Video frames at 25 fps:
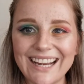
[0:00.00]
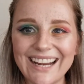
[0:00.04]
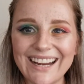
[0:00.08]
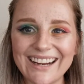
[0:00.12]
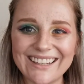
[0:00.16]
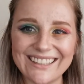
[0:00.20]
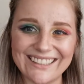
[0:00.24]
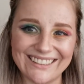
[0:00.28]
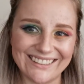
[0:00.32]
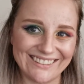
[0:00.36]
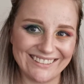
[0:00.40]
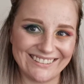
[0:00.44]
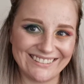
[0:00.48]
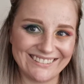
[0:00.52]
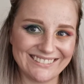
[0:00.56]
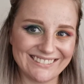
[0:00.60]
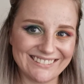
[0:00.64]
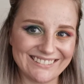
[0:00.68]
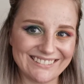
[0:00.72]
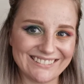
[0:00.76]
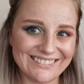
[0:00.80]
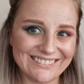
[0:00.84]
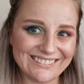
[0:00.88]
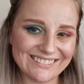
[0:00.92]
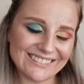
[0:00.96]
There!
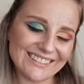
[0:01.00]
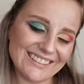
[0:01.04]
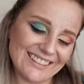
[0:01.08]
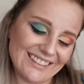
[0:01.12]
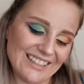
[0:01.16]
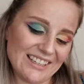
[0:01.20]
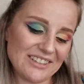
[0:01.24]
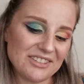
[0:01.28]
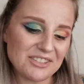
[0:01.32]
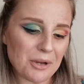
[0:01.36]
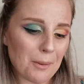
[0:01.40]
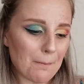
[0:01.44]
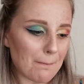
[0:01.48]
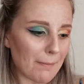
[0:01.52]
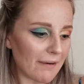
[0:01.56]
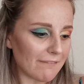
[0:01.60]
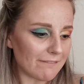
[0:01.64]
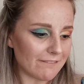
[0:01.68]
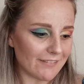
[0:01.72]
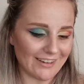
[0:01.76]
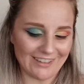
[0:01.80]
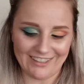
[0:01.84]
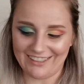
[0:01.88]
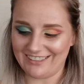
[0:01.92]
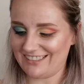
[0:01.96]
Those are
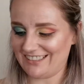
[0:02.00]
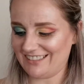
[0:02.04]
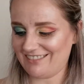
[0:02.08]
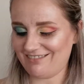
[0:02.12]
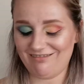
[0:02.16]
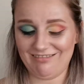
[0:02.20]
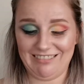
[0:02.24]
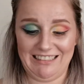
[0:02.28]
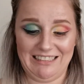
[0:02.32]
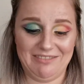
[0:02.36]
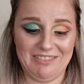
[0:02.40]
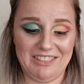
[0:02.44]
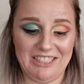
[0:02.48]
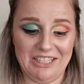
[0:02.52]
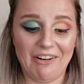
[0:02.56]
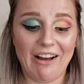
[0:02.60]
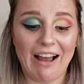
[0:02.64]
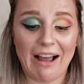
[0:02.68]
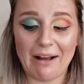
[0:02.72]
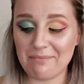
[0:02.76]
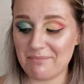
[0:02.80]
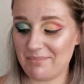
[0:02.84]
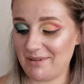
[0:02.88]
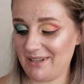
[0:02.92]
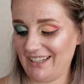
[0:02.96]
perfect! I'm so
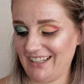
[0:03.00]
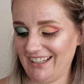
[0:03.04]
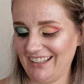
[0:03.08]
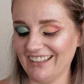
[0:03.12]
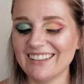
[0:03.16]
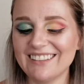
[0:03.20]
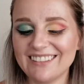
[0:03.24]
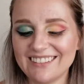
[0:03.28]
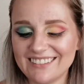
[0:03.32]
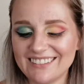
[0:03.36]
happy!